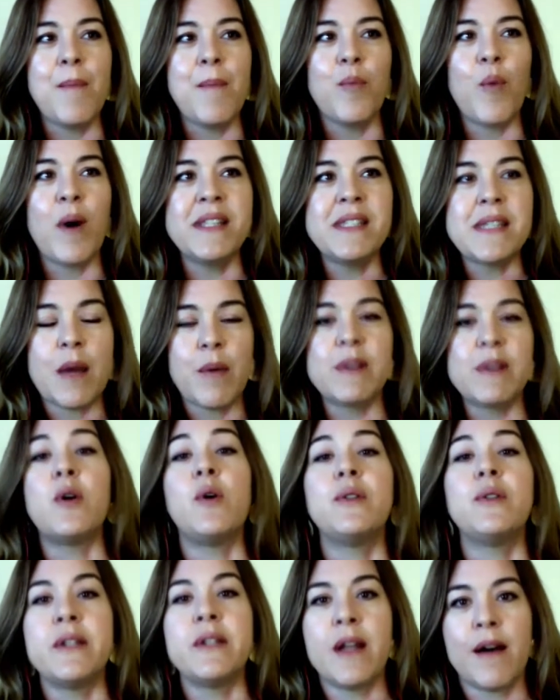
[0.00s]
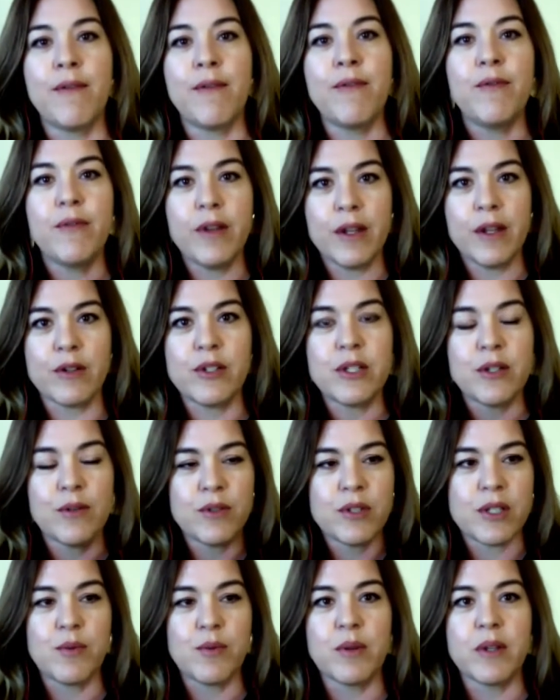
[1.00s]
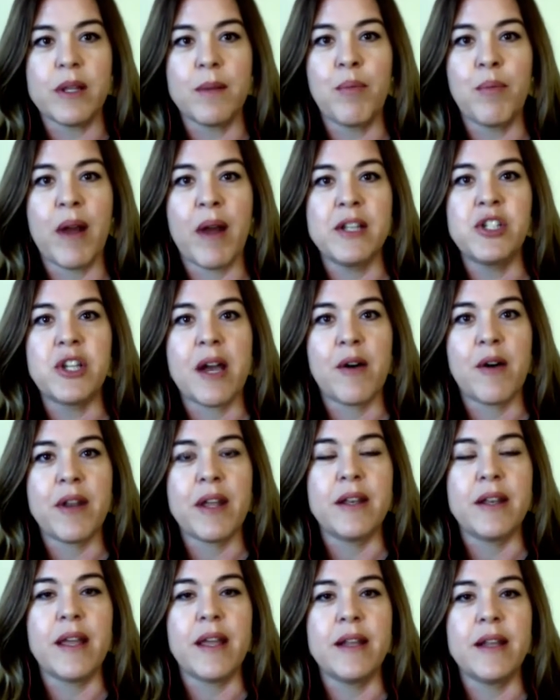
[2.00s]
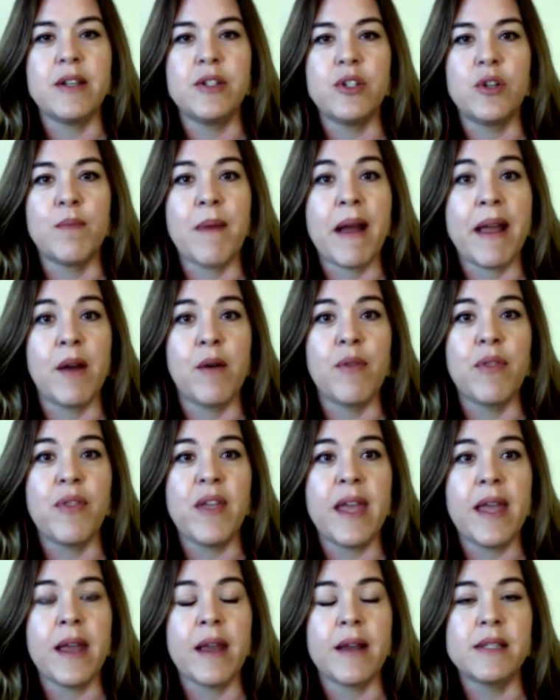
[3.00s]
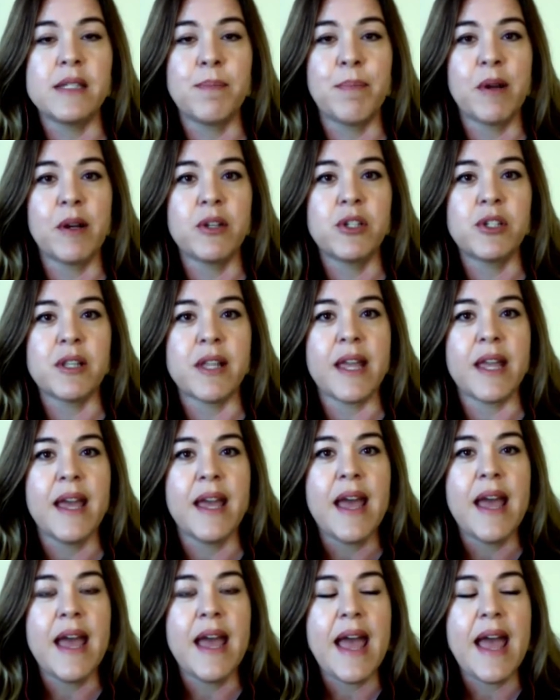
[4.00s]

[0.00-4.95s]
Once I was old enough, to just really branch out and do my own thing spiritually.